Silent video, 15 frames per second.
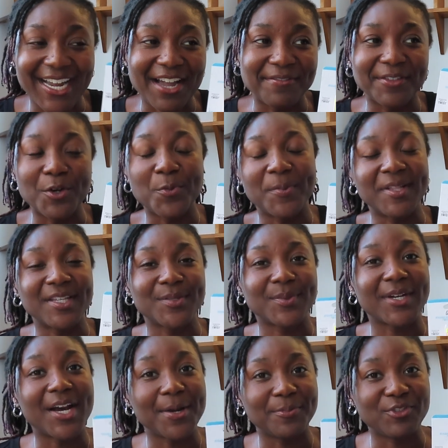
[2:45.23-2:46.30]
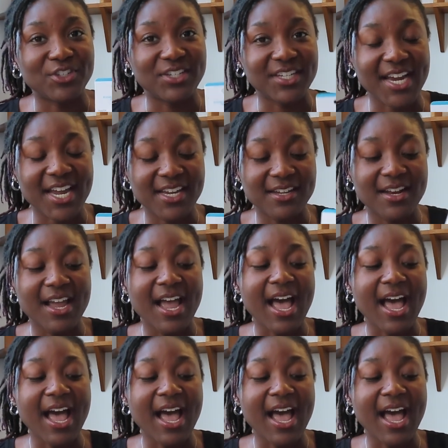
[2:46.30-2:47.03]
I haven't opened this one up just yet.